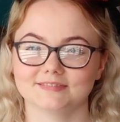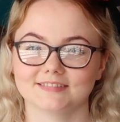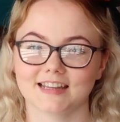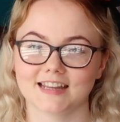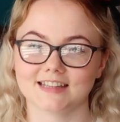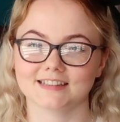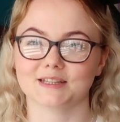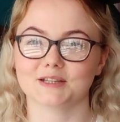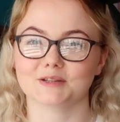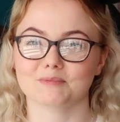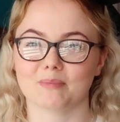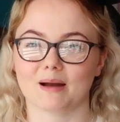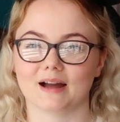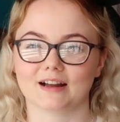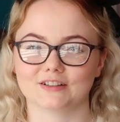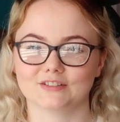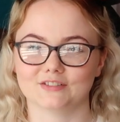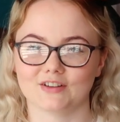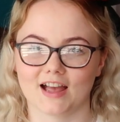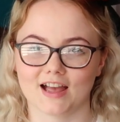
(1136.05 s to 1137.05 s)
in this
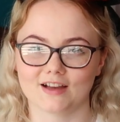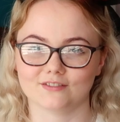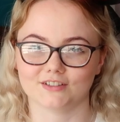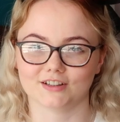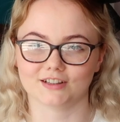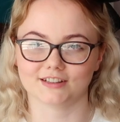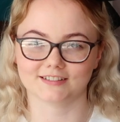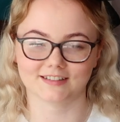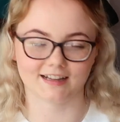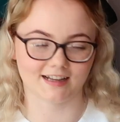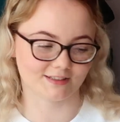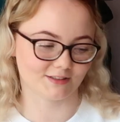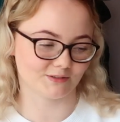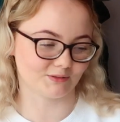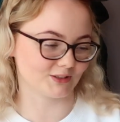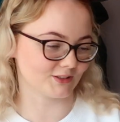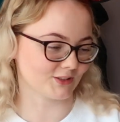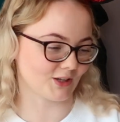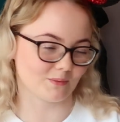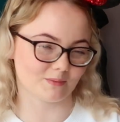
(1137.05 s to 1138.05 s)
bag forever and it
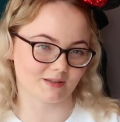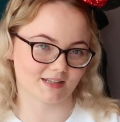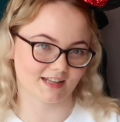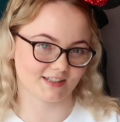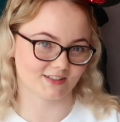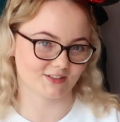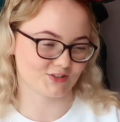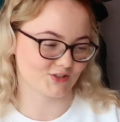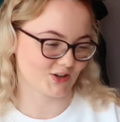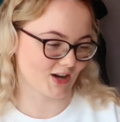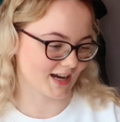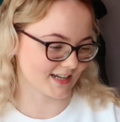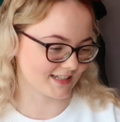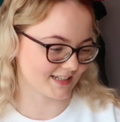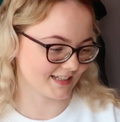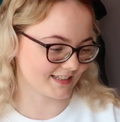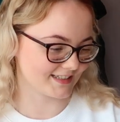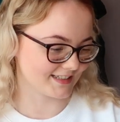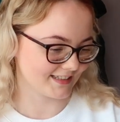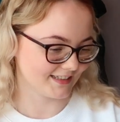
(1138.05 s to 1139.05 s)
will not be getting
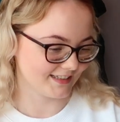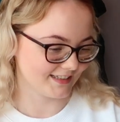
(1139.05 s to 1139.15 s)
traded.